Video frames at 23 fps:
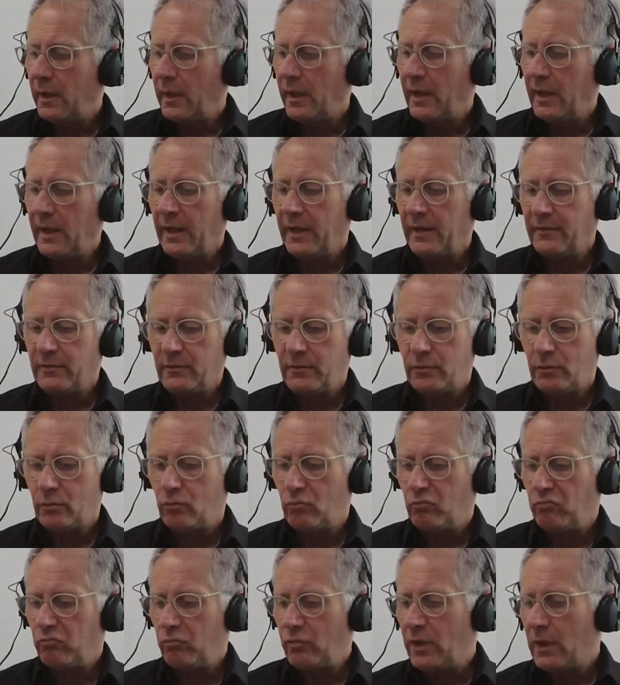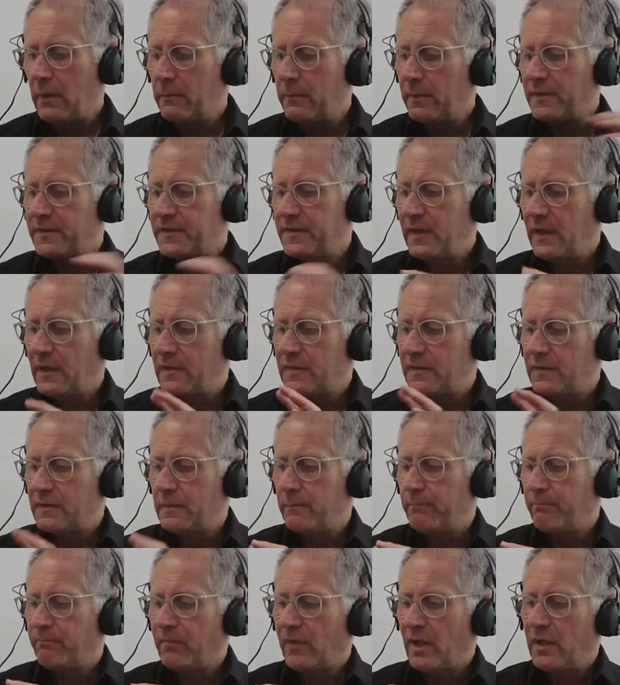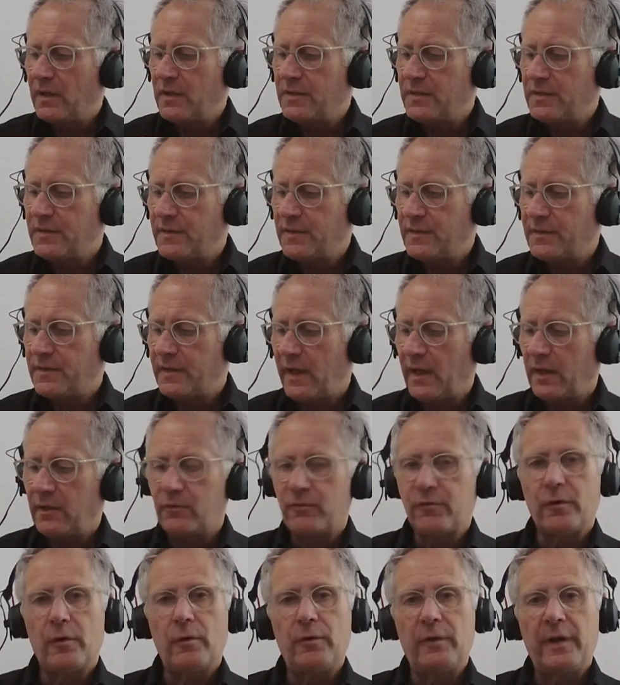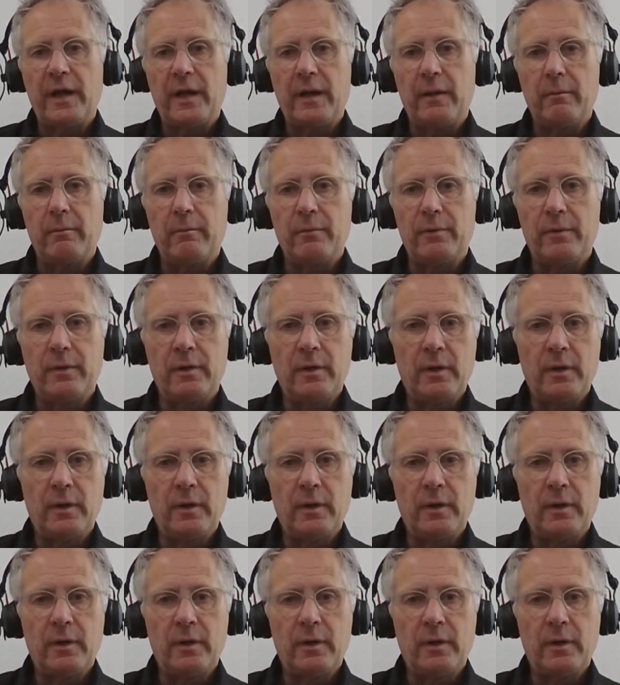And number 6 is this headphone amp,